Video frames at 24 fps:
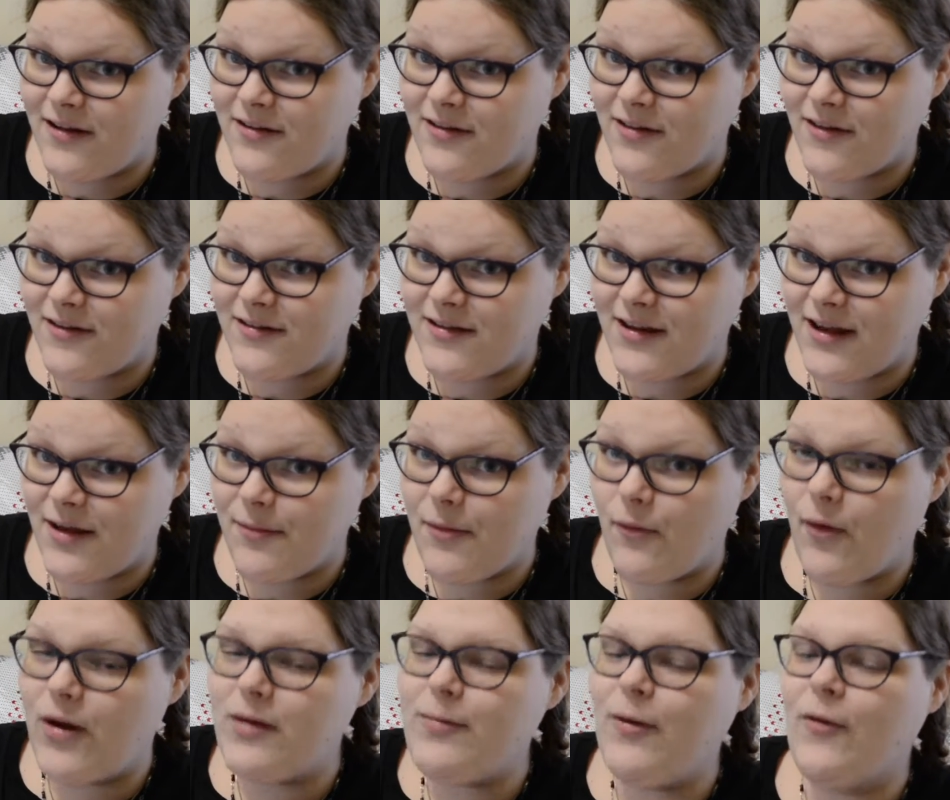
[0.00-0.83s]
the tea,
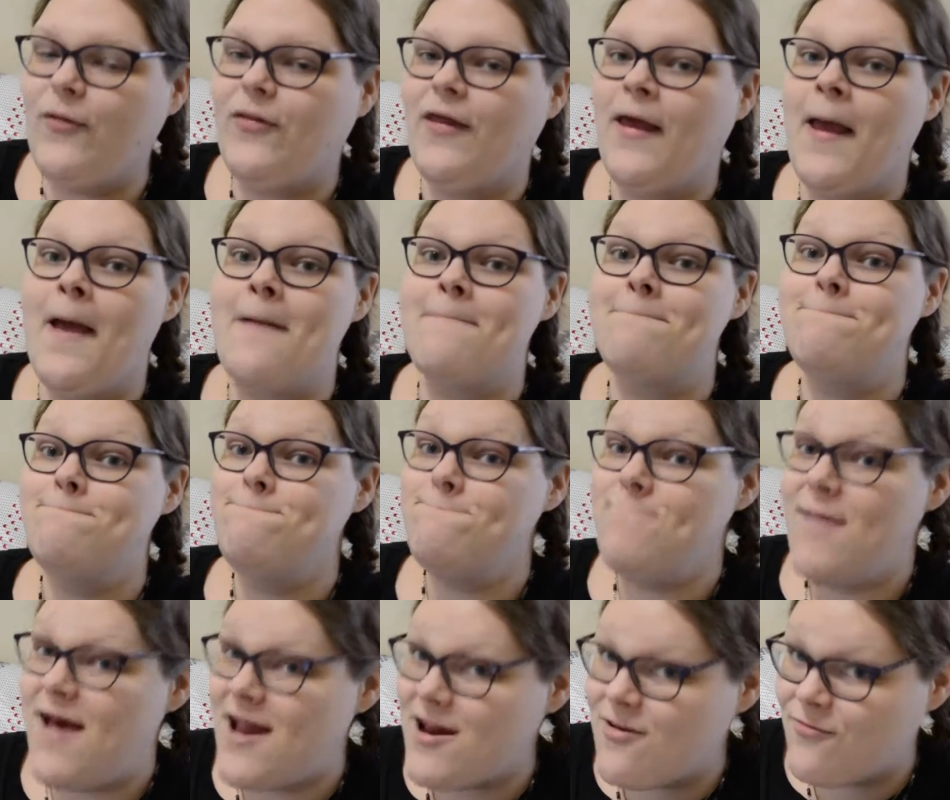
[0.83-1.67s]
but what about the
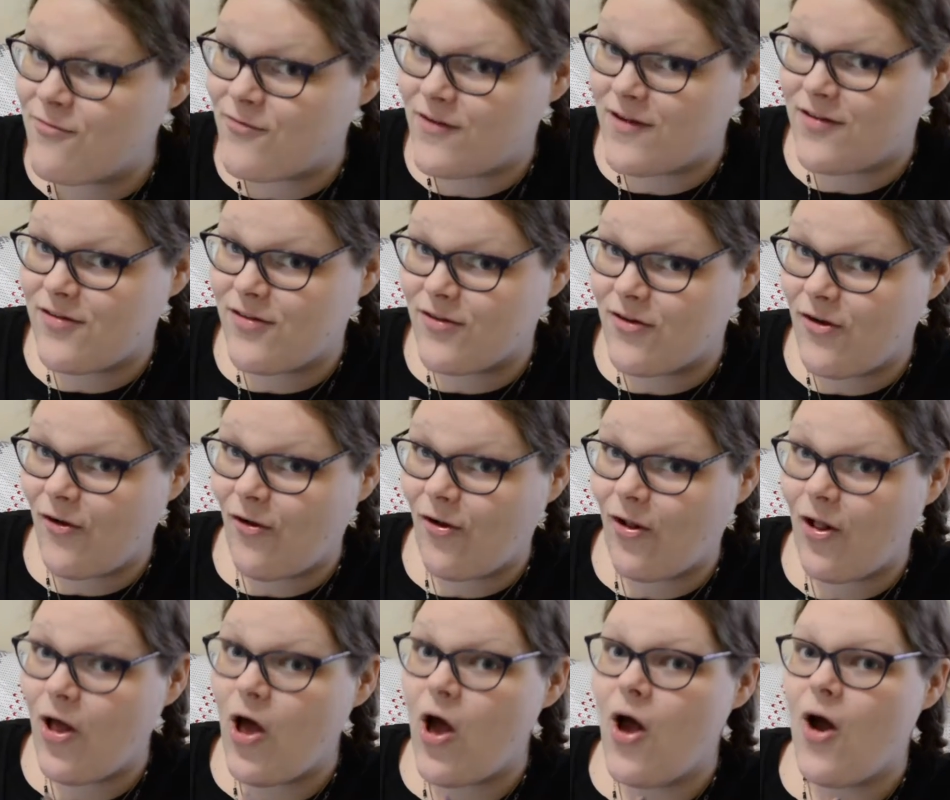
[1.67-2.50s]

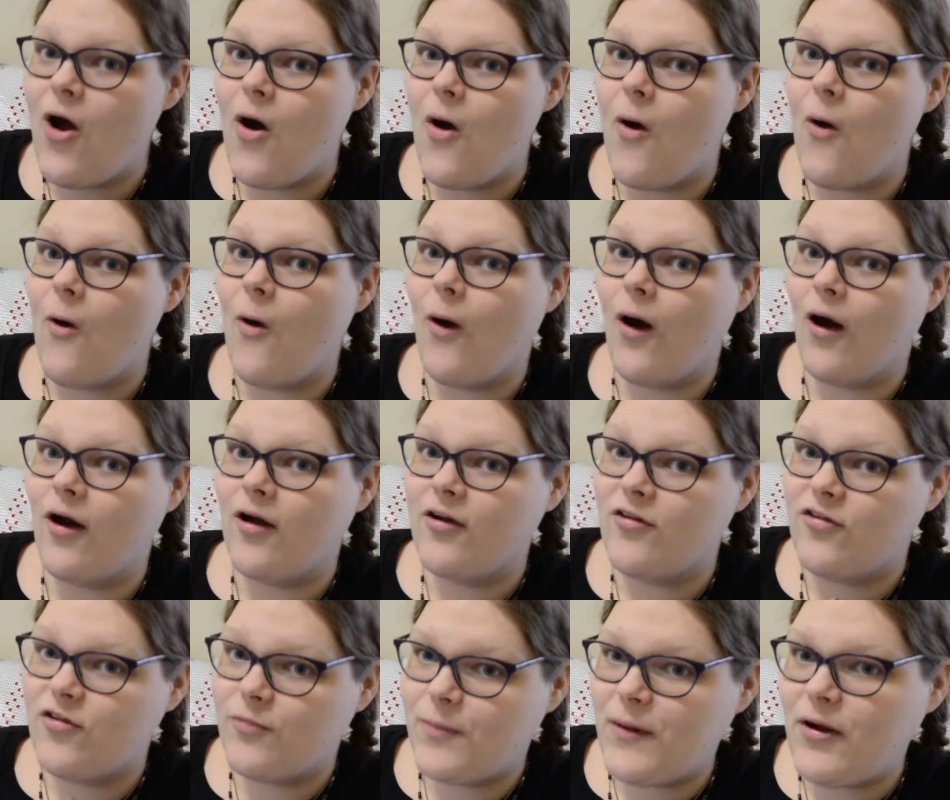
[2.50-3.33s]
metaphysical or
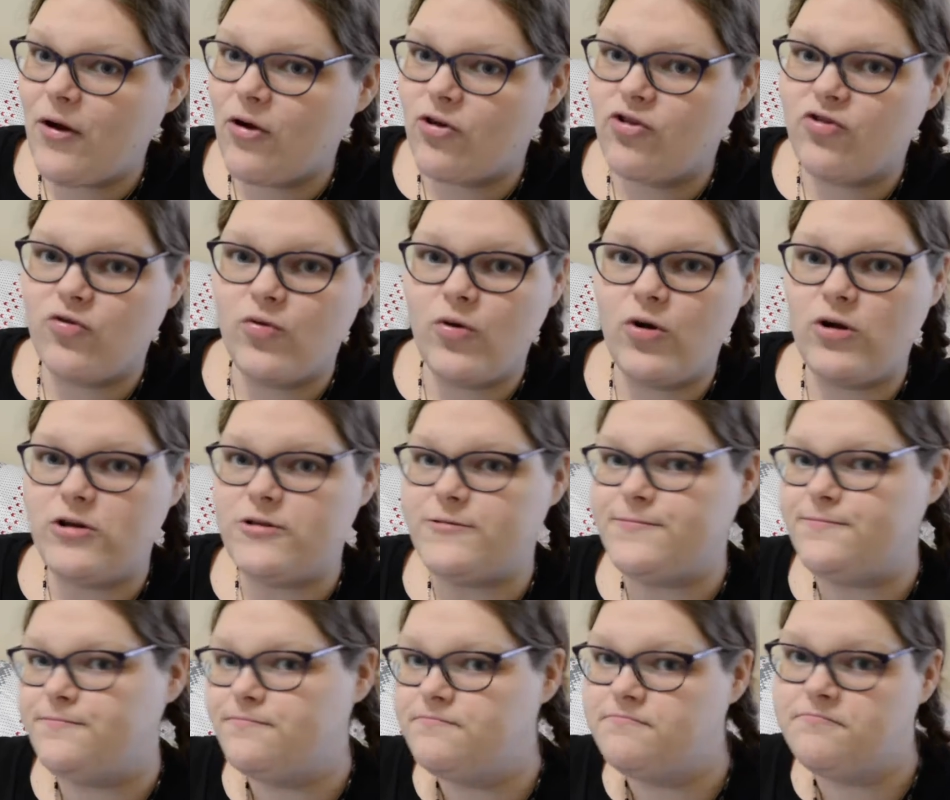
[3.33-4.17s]

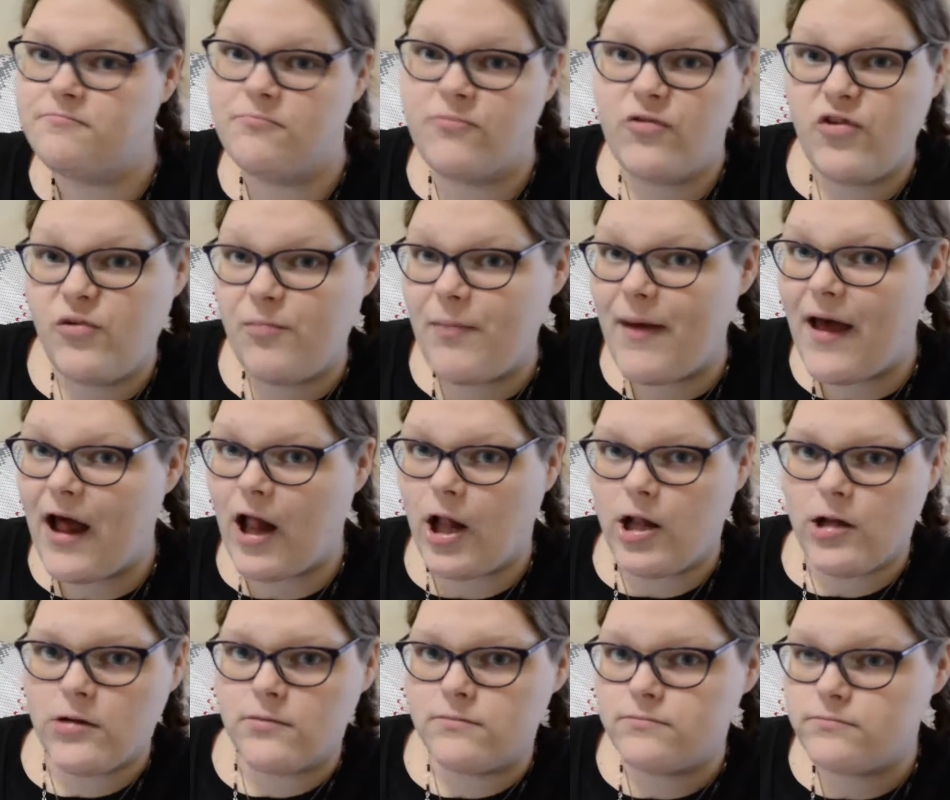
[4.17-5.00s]
spiritual
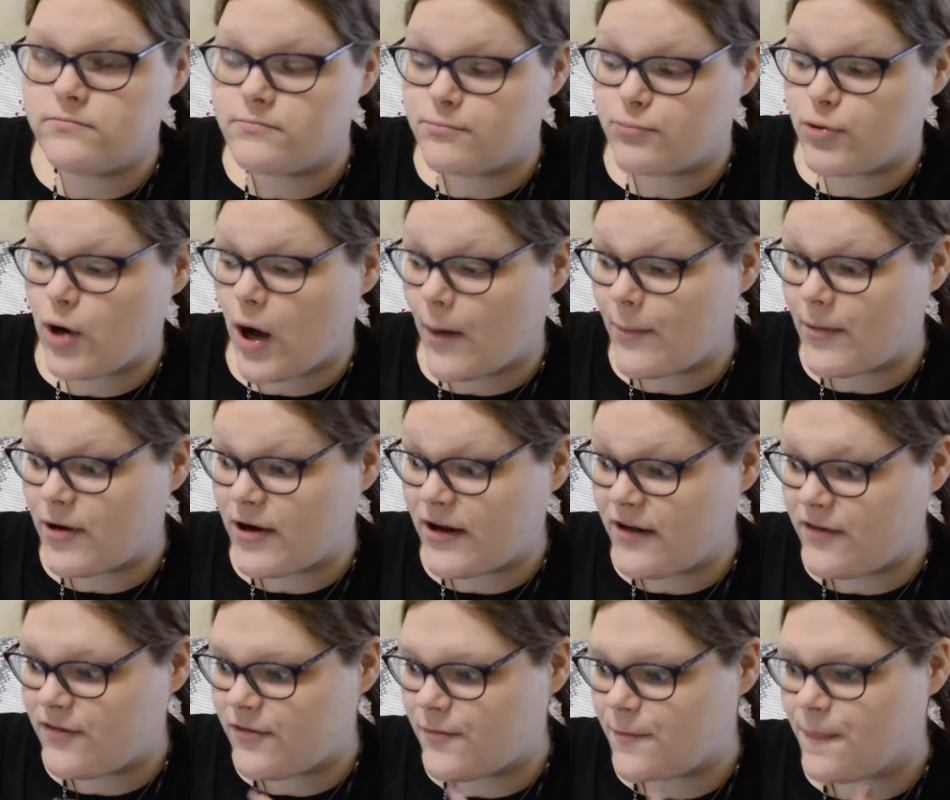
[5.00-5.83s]
spell
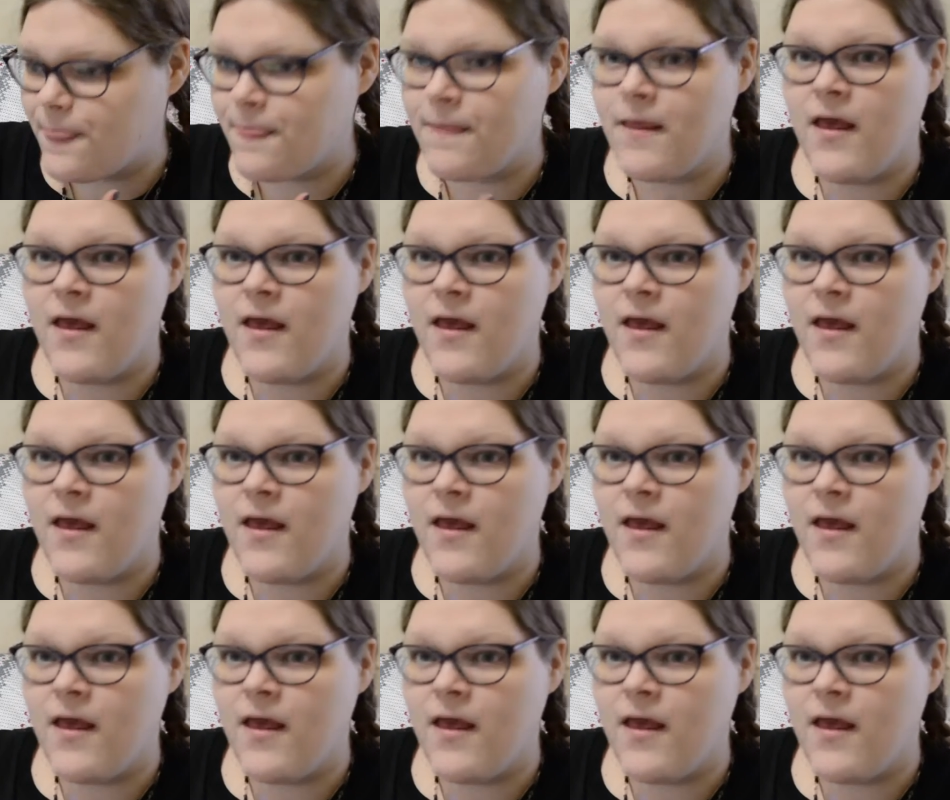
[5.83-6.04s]
properties?